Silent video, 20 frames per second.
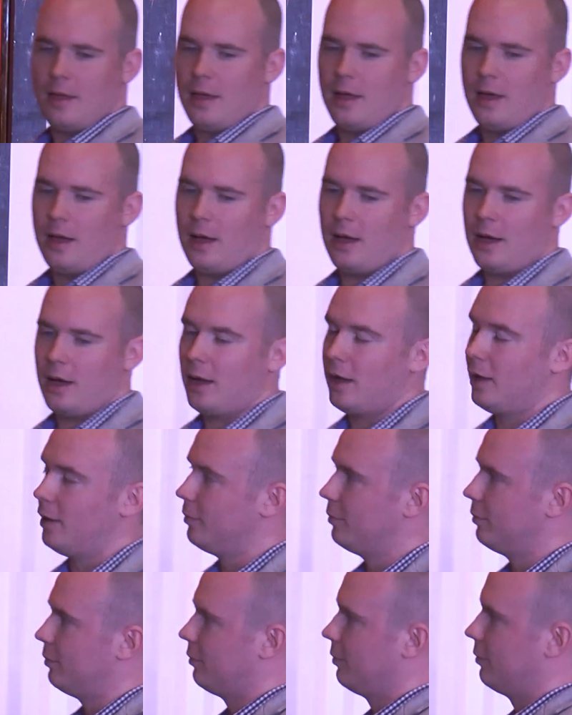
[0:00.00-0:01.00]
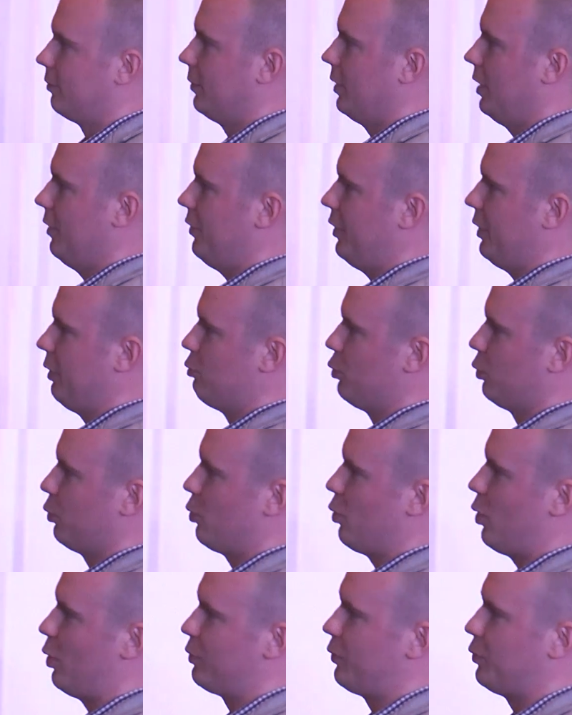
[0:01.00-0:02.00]
A very good
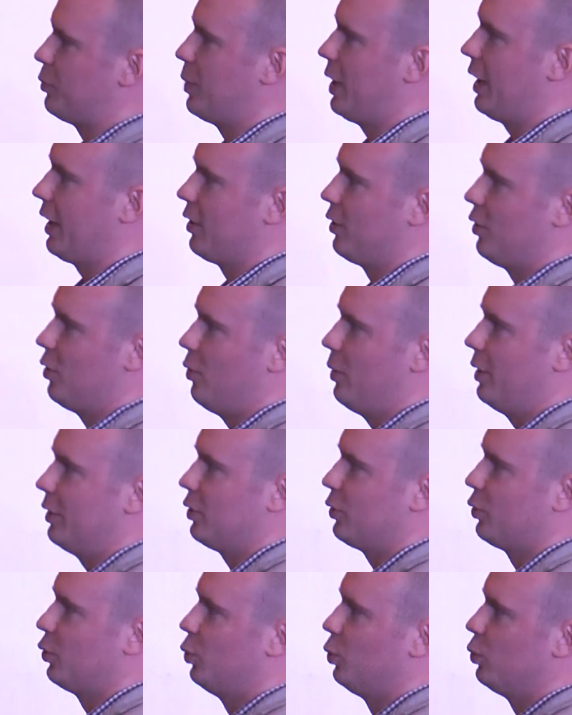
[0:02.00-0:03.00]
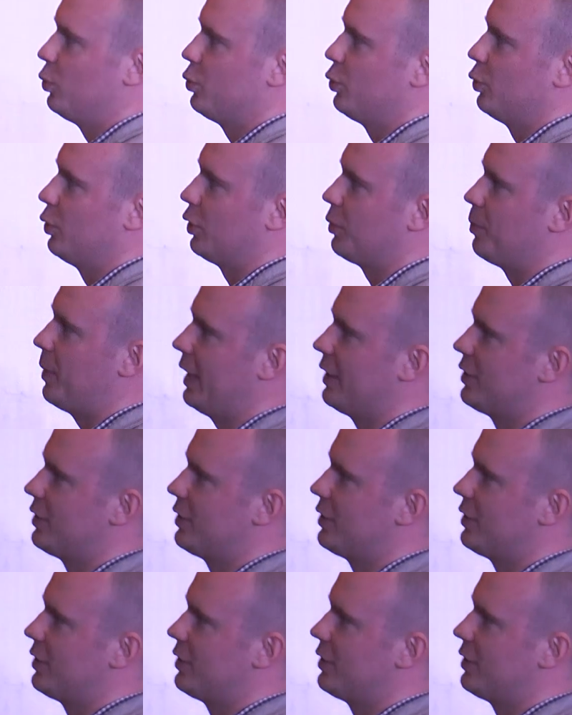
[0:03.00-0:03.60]
quote from Michael Howard: tools do not make